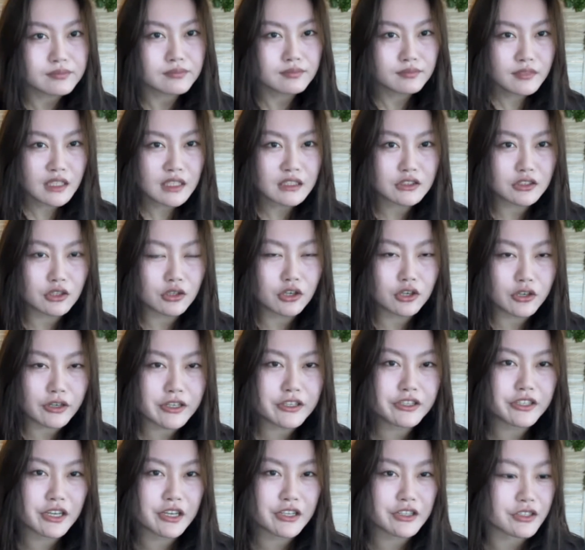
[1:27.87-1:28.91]
So career
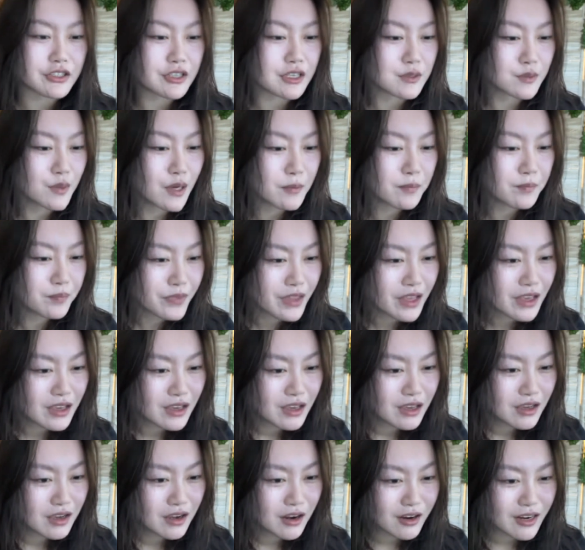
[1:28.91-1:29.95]
changers as well.
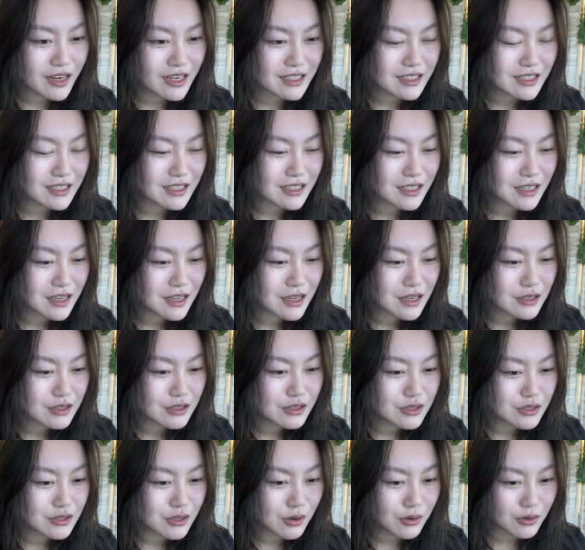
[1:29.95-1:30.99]
All right,
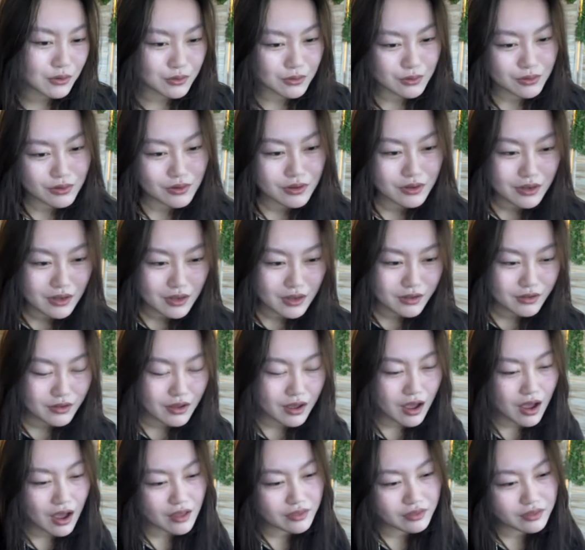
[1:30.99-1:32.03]
so
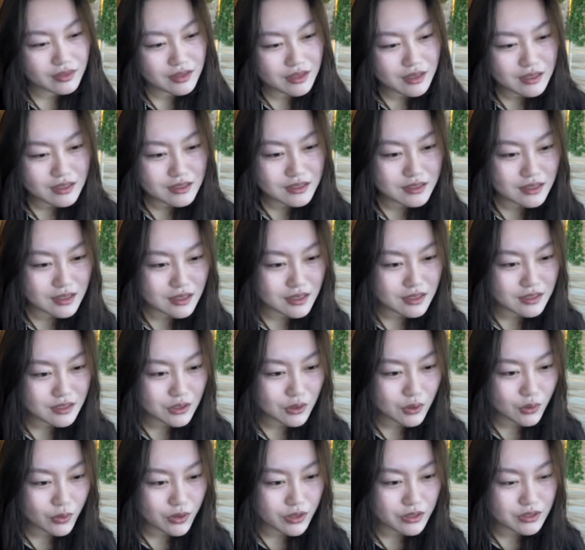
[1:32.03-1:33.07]
this is
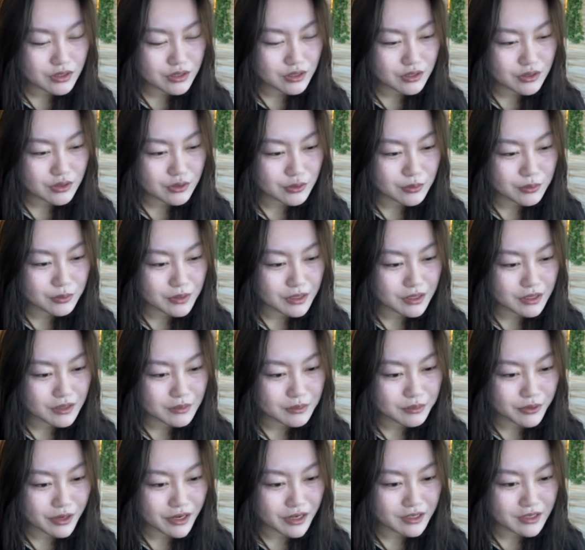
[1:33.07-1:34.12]
going to be the
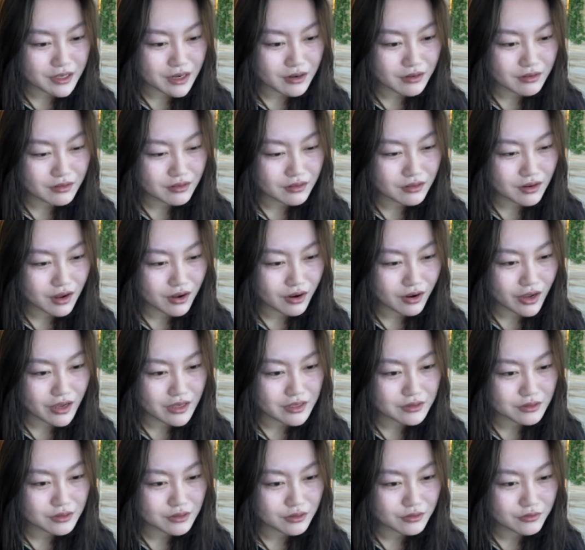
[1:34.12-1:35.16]
breakdown. Okay,
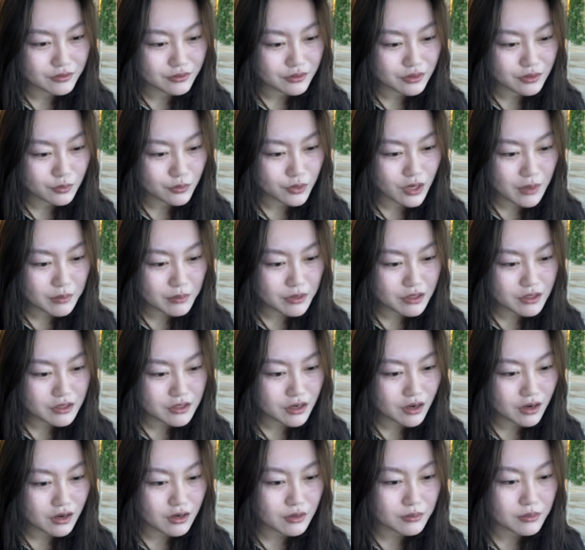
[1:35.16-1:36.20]
so what I'm going to
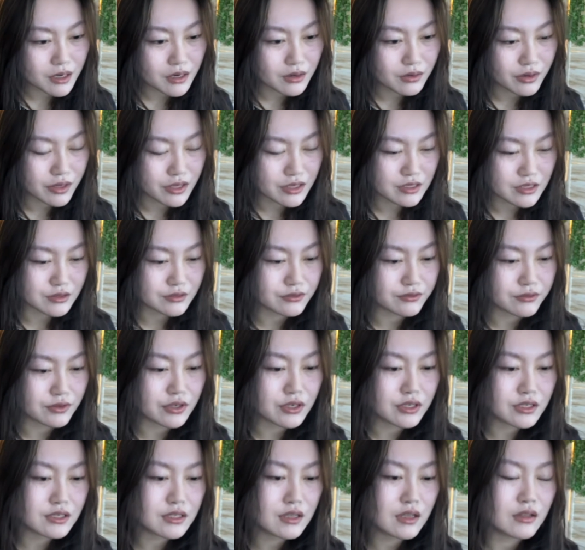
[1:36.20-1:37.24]
talk about is
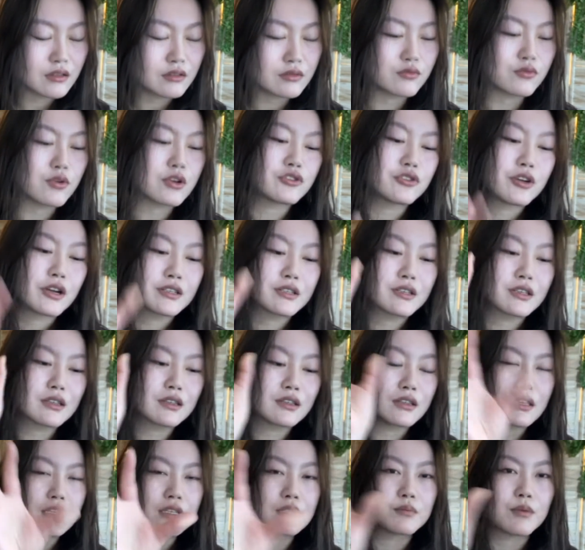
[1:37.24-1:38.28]
first addressing
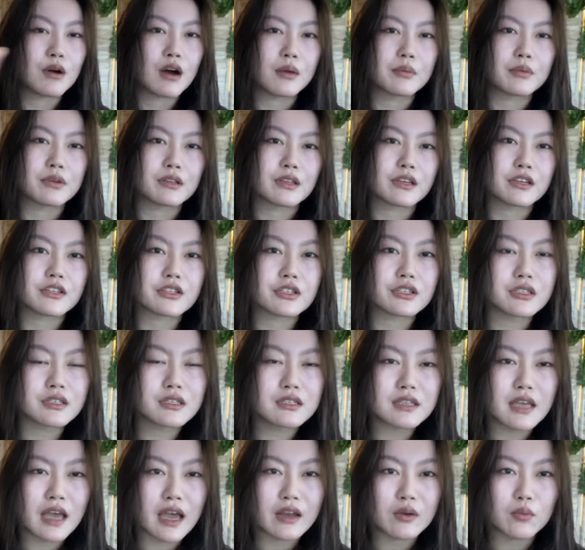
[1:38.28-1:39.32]
these
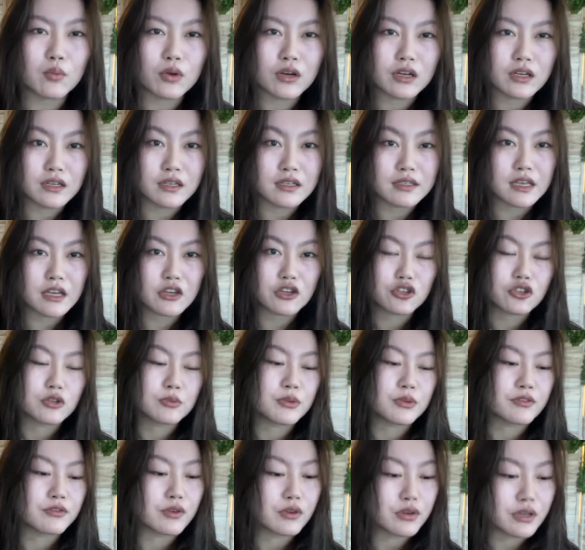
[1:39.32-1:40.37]
populations and what it is that you should
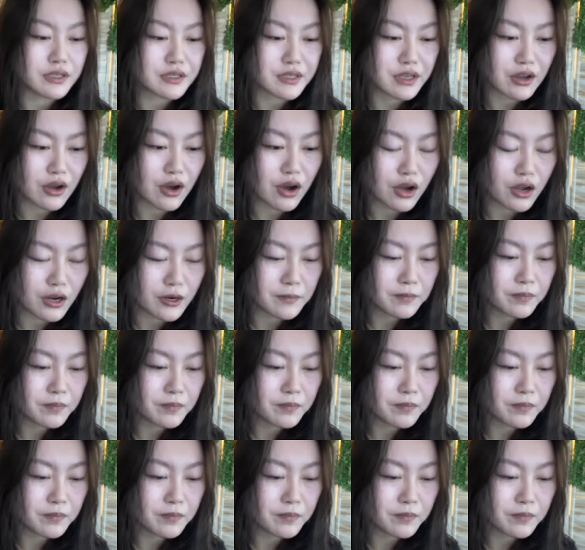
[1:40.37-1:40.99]
be focusing on.